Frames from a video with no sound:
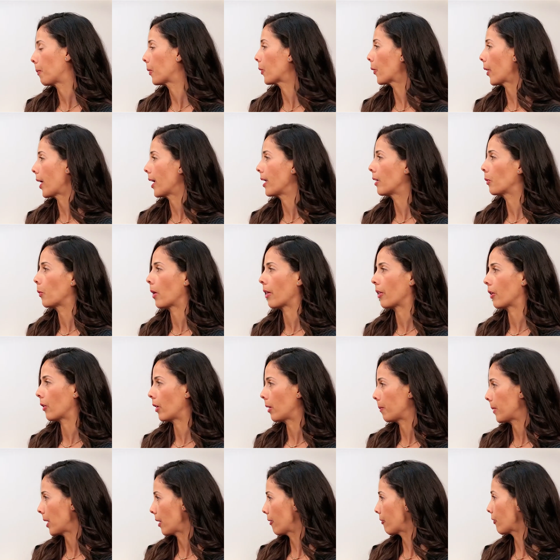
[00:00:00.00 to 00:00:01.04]
upgrade, whether
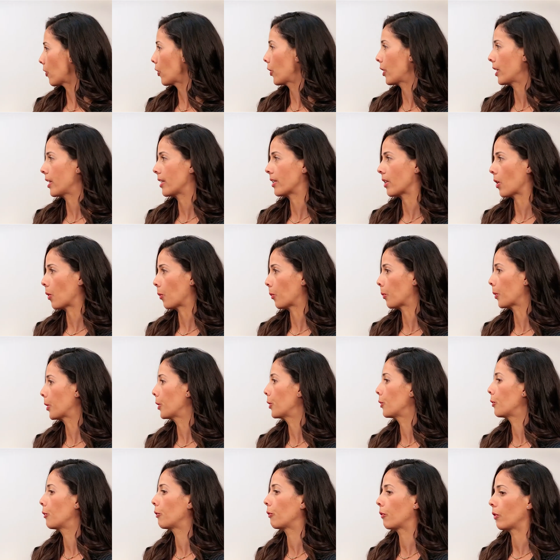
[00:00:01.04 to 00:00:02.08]
it be a furnace, a
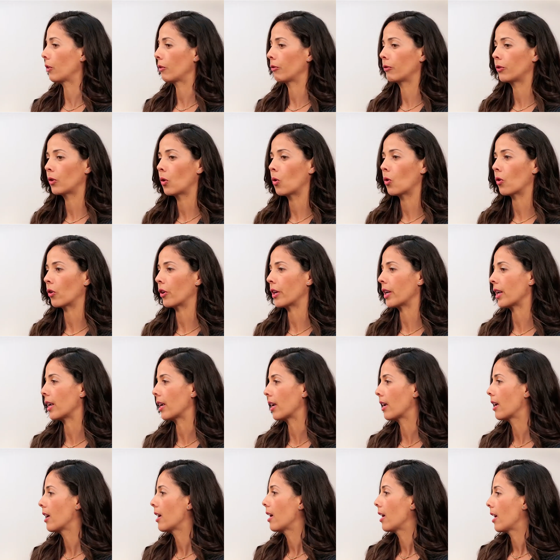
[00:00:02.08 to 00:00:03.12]
roof,
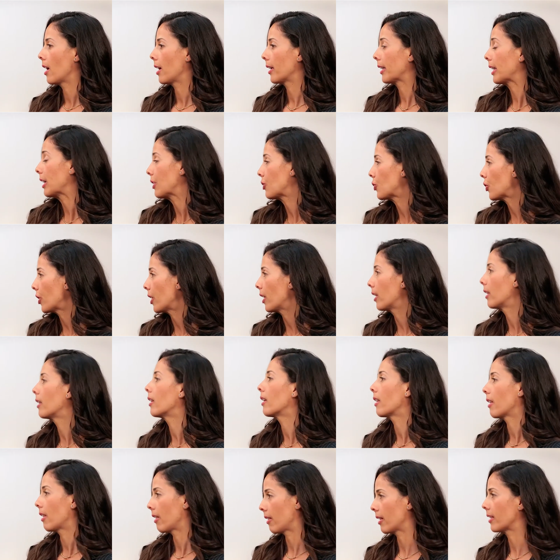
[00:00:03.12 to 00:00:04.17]
flooring,
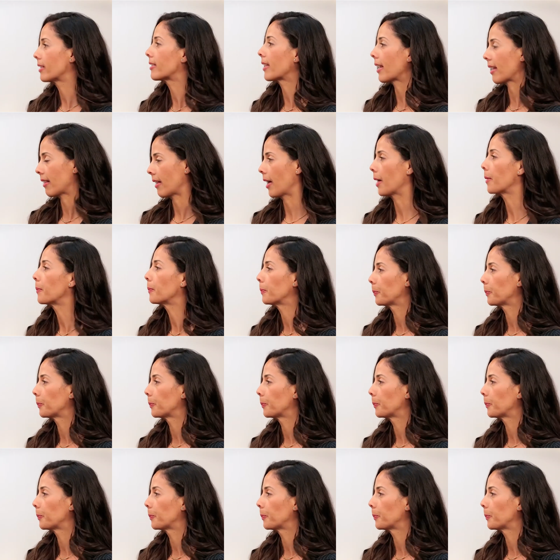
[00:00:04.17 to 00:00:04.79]
kitchen, things like that.